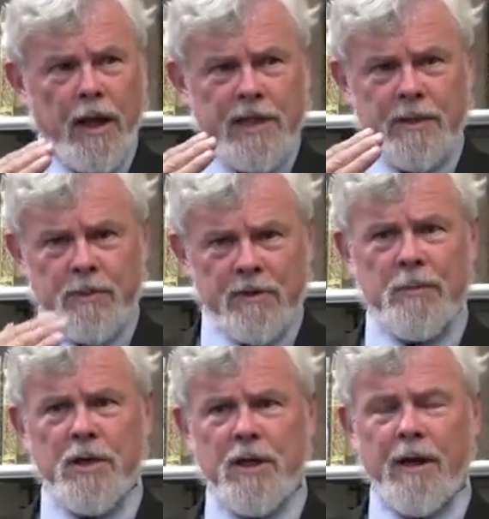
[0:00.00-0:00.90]
a
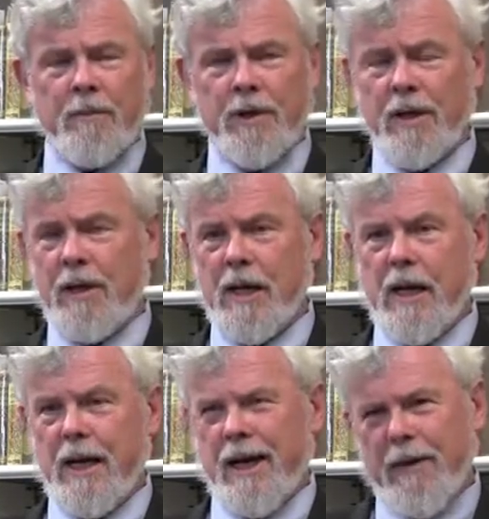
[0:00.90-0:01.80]
subscription company
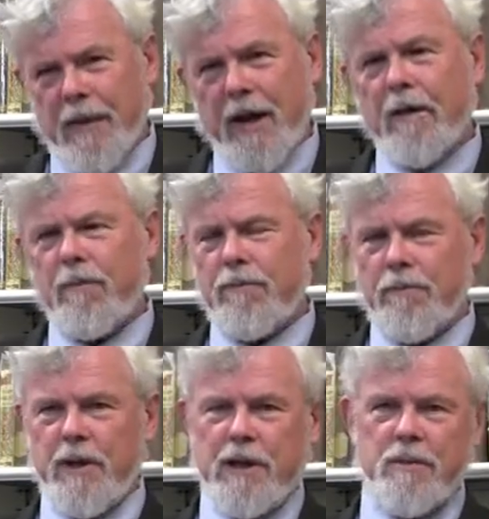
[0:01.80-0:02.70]
and they're
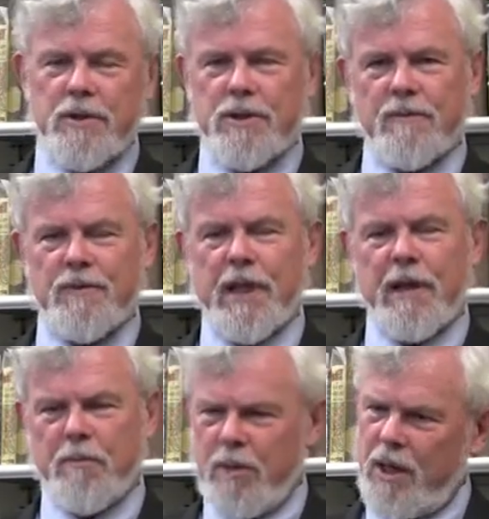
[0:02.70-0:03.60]
in the business of
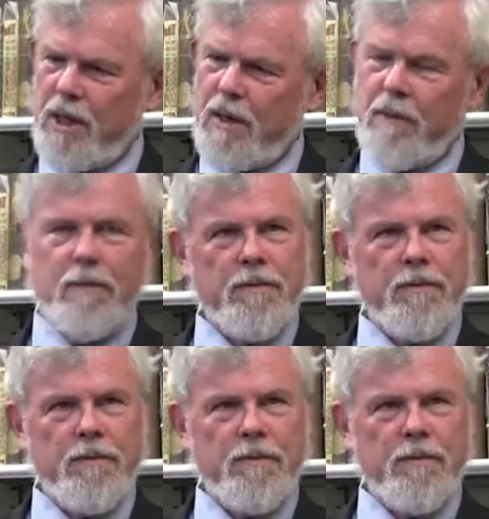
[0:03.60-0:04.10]
selling big,